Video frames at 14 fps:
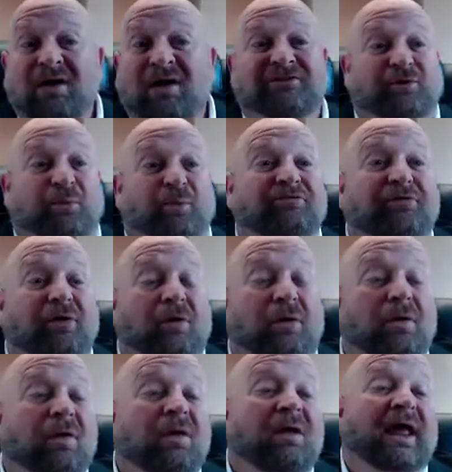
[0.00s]
It's a referral.
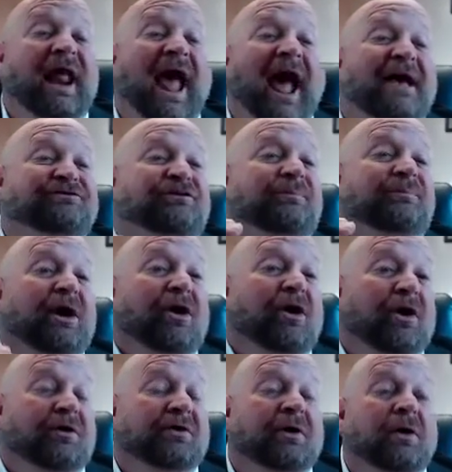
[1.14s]
It has to be
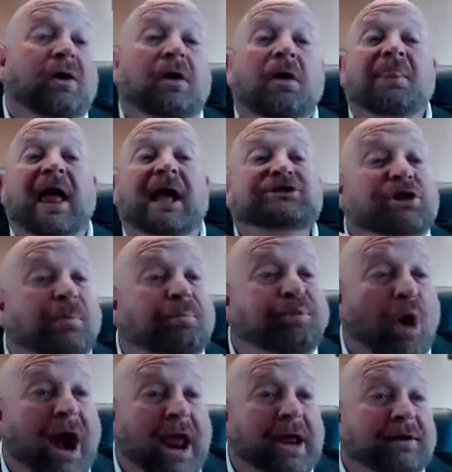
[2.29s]
earned. That's your
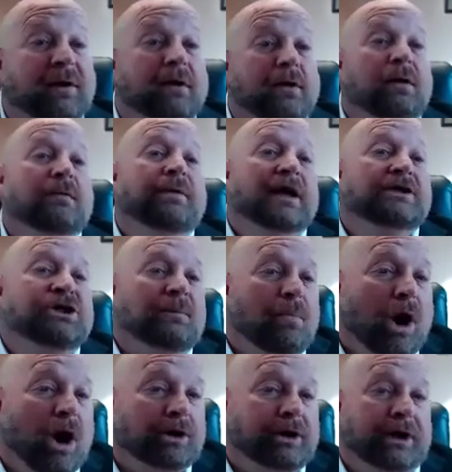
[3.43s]
brand. That's your
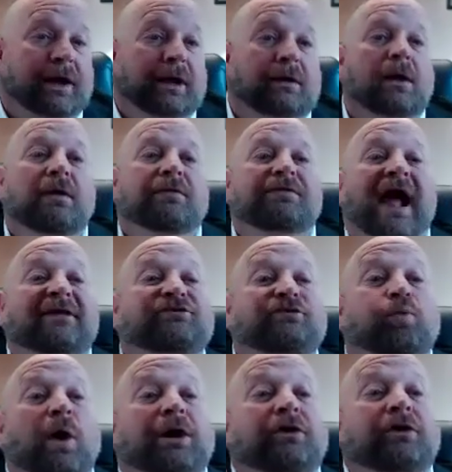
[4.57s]
marketing. That's
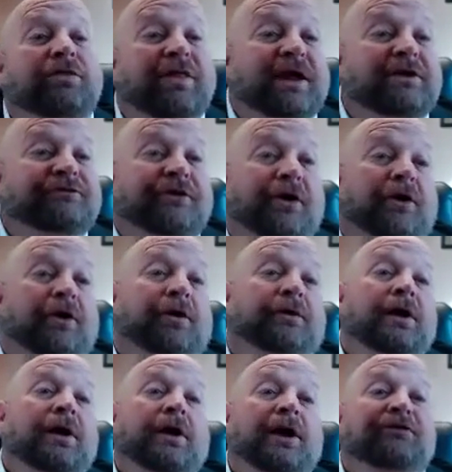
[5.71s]
what you then turn
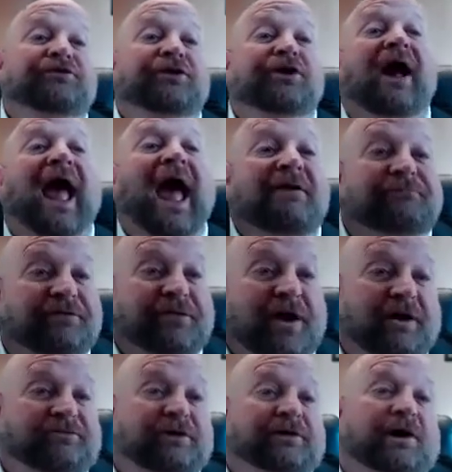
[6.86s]
into your
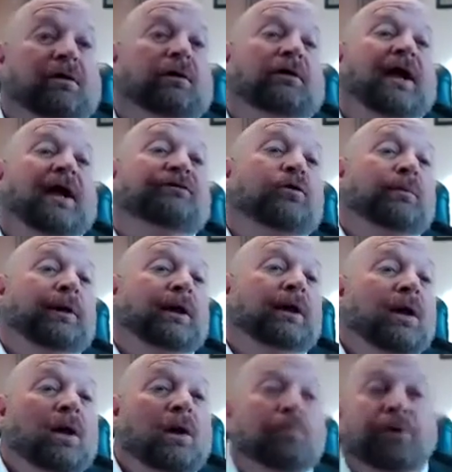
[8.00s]
advertising dollar. And that's when we
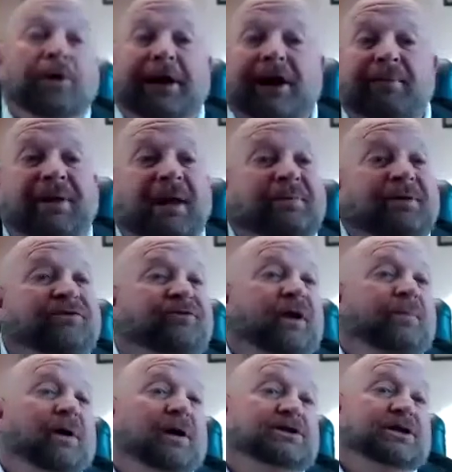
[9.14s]
put in a
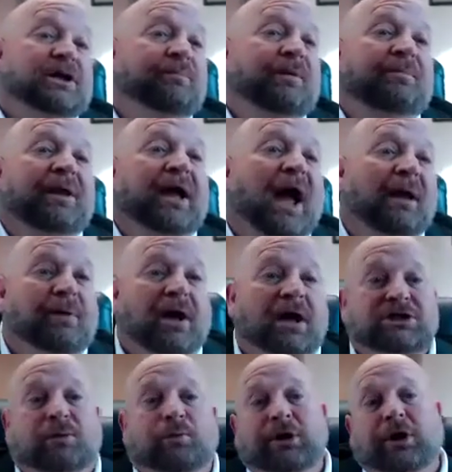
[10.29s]
PPC budget and a PPI
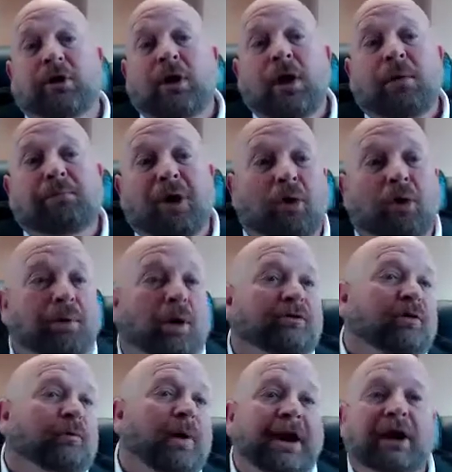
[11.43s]
budget. We do billboards
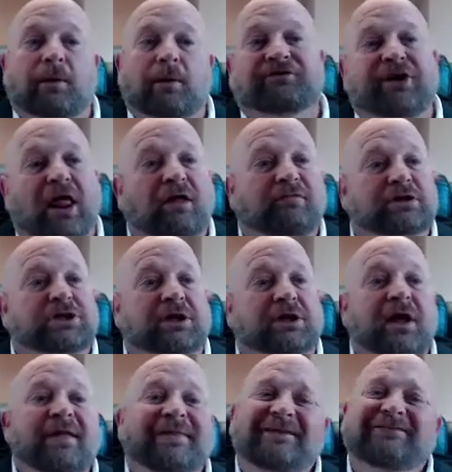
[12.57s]
and radio and television.
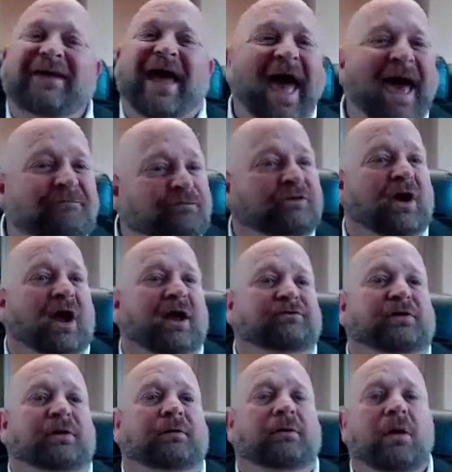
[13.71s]
That's
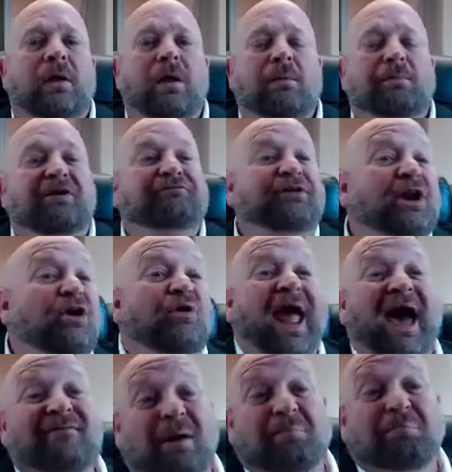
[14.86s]
advertising. But if you don't
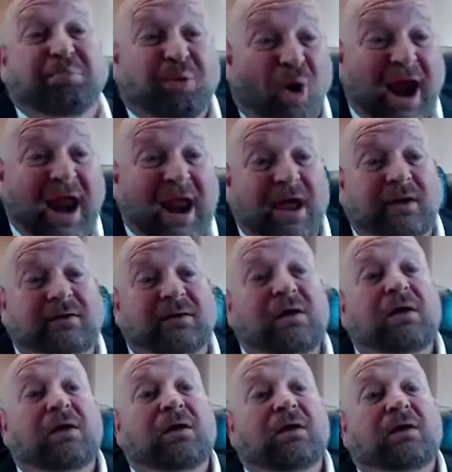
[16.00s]
have a brand
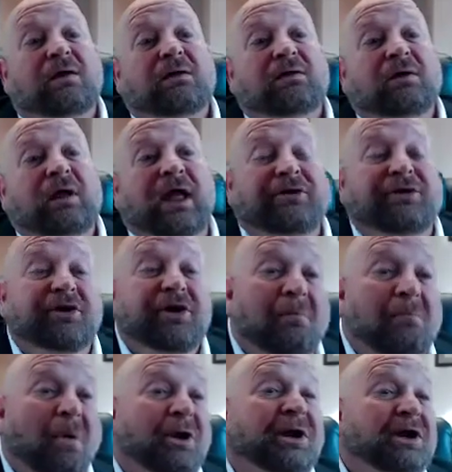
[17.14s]
and you're not
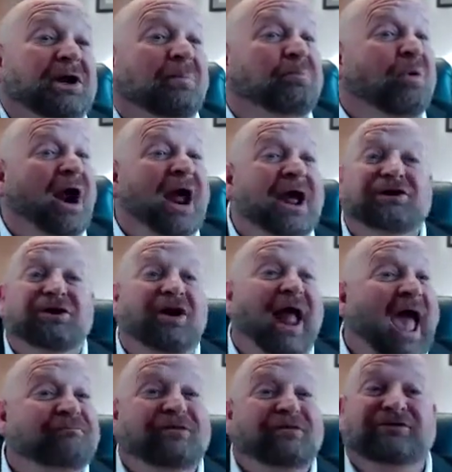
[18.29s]
marketing your brand, you're
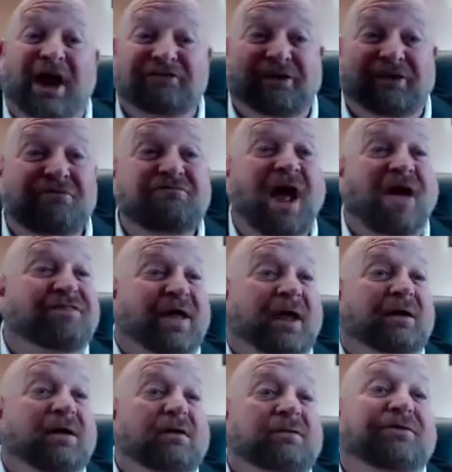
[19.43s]
advertising nothing.
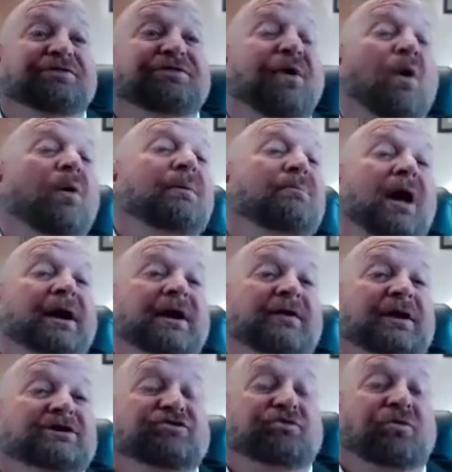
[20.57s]
You're throwing money in
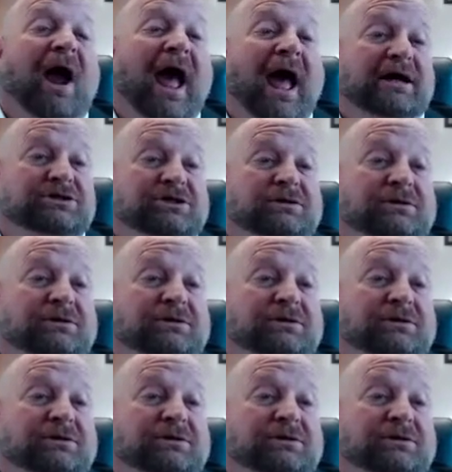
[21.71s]
the trash.